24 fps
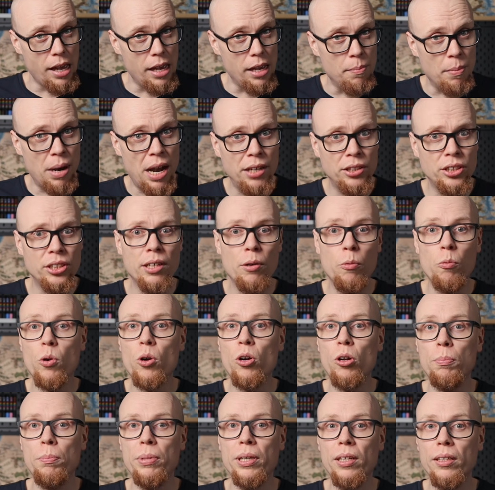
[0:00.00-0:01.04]
Imagine a
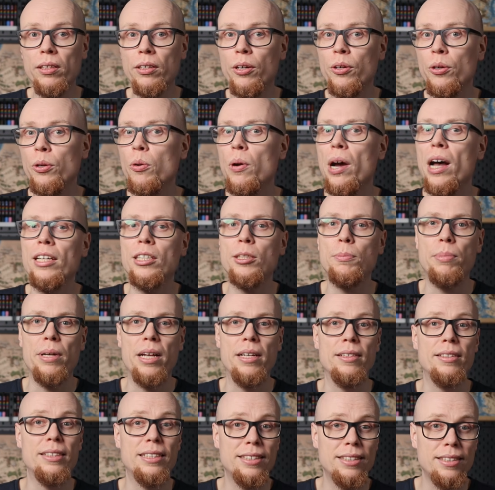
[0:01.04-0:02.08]
world builder who has
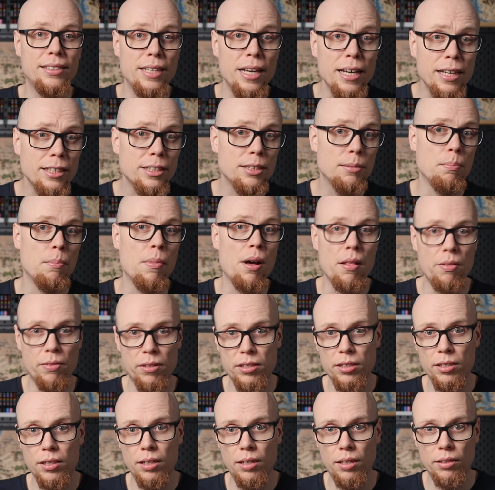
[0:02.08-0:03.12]
spent 6
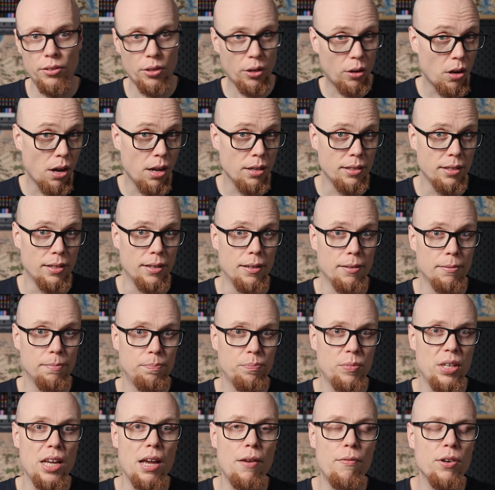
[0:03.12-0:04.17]
months on their continent.
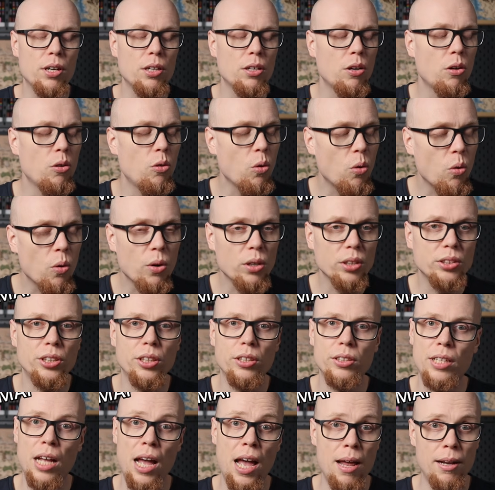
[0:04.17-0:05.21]
They have a
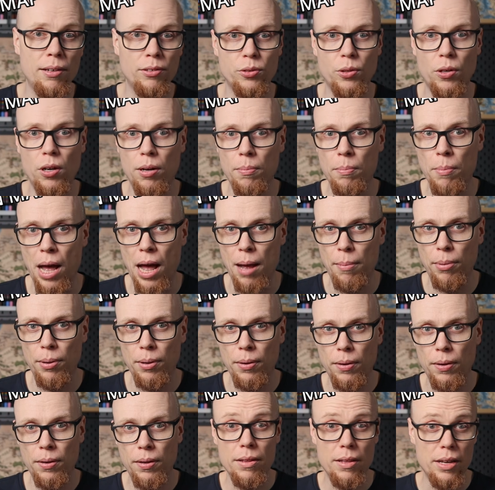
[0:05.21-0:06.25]
gorgeous hand-drawn map.
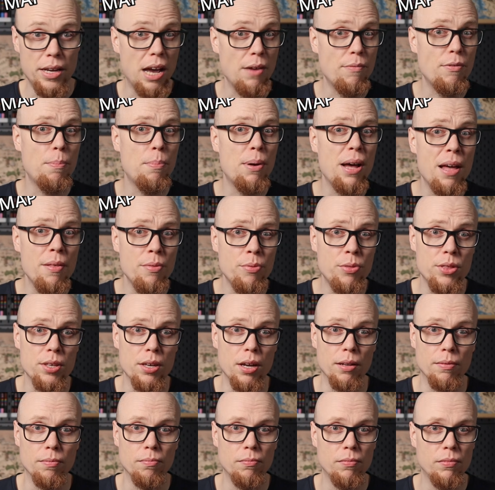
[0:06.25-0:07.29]
They have a
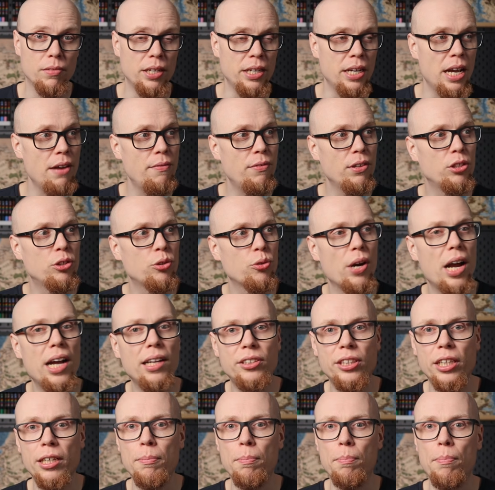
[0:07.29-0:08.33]
pantheon. They have a
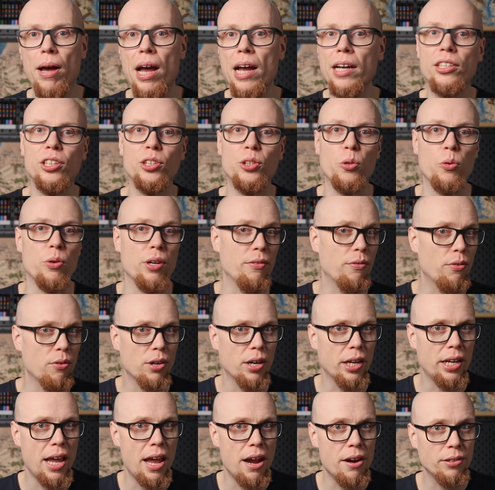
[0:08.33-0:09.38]
tragic backstory for
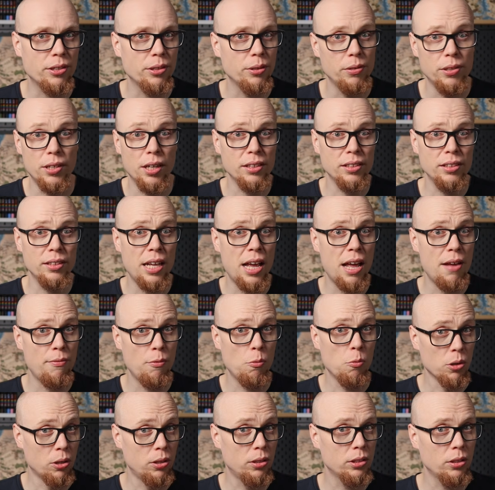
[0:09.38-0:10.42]
a character who doesn't have a
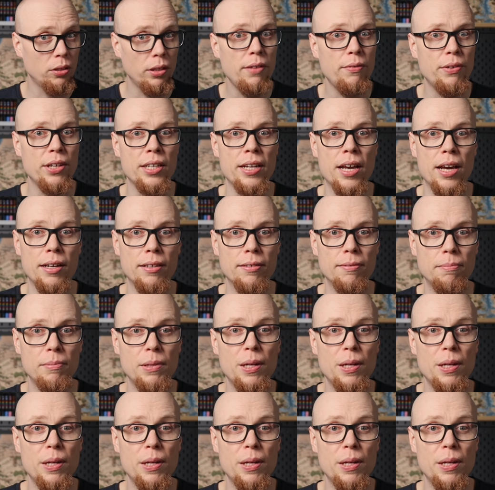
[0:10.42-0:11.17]
world to live in yet.